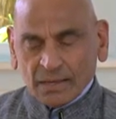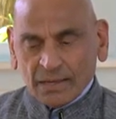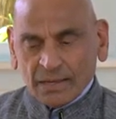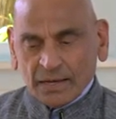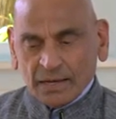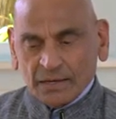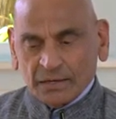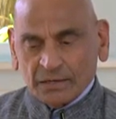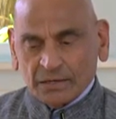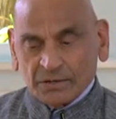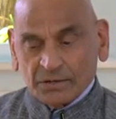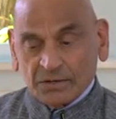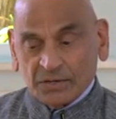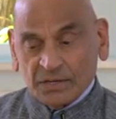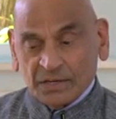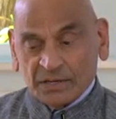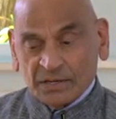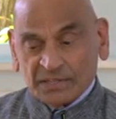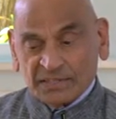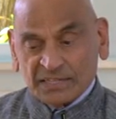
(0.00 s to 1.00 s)
And
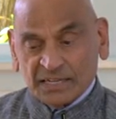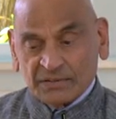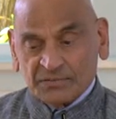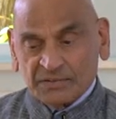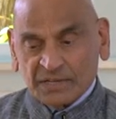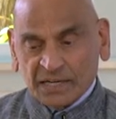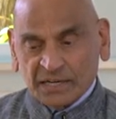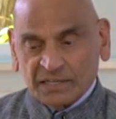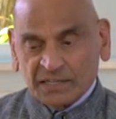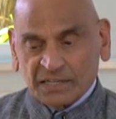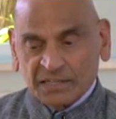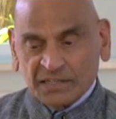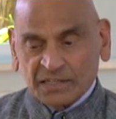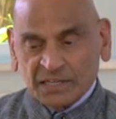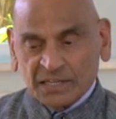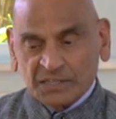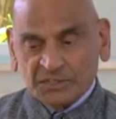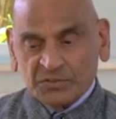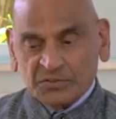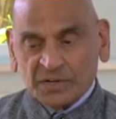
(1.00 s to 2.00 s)
she herself died at
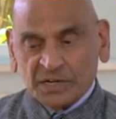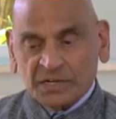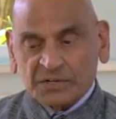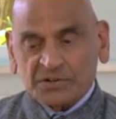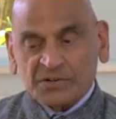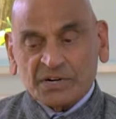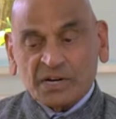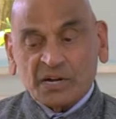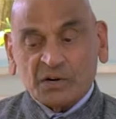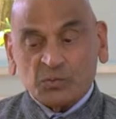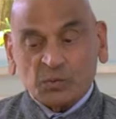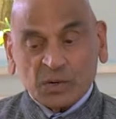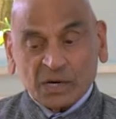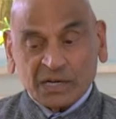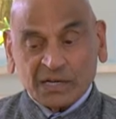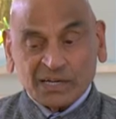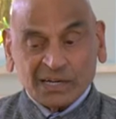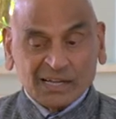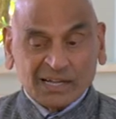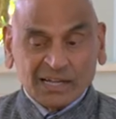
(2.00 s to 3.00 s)
the age of
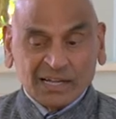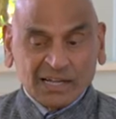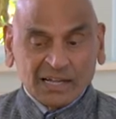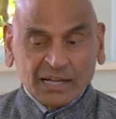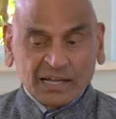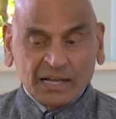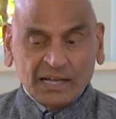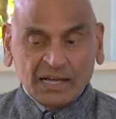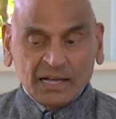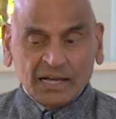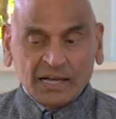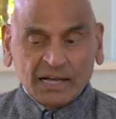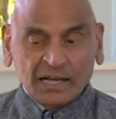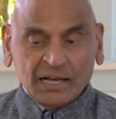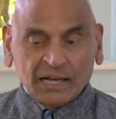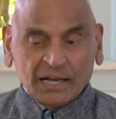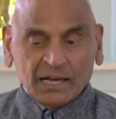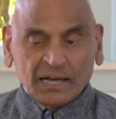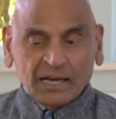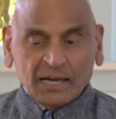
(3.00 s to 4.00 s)
101.
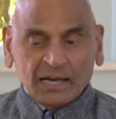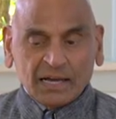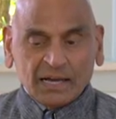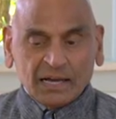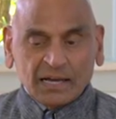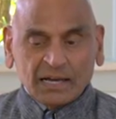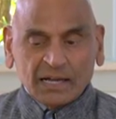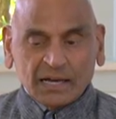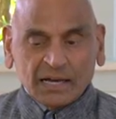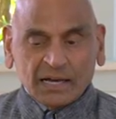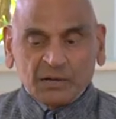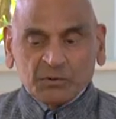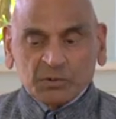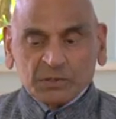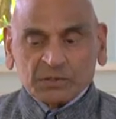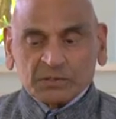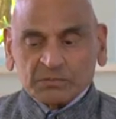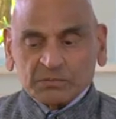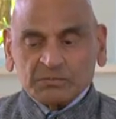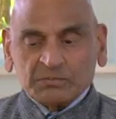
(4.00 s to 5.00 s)
And I
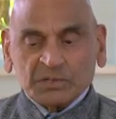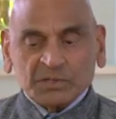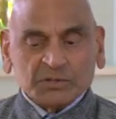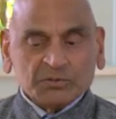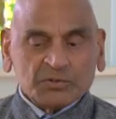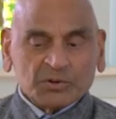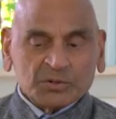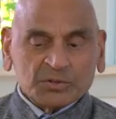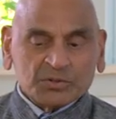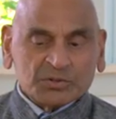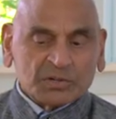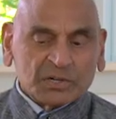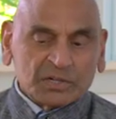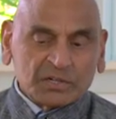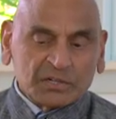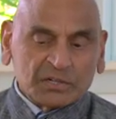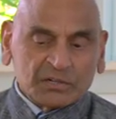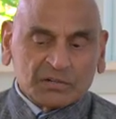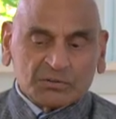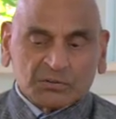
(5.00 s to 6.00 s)
was very
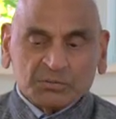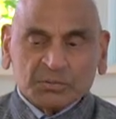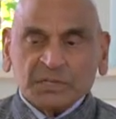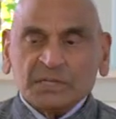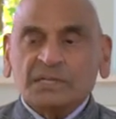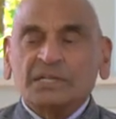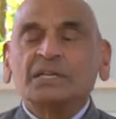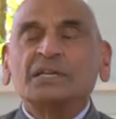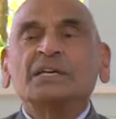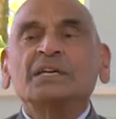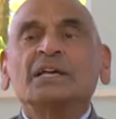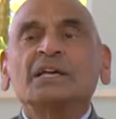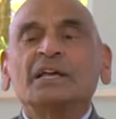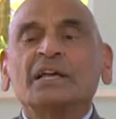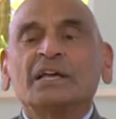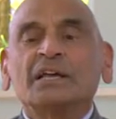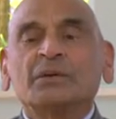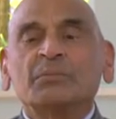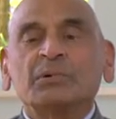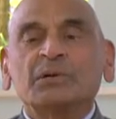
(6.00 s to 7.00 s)
fortunate to be
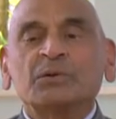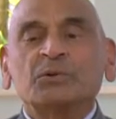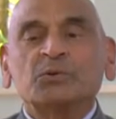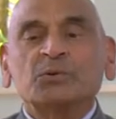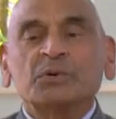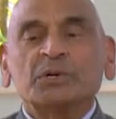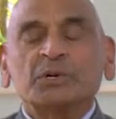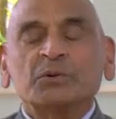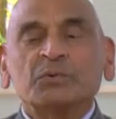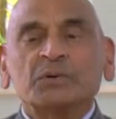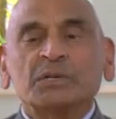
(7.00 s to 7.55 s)
able to work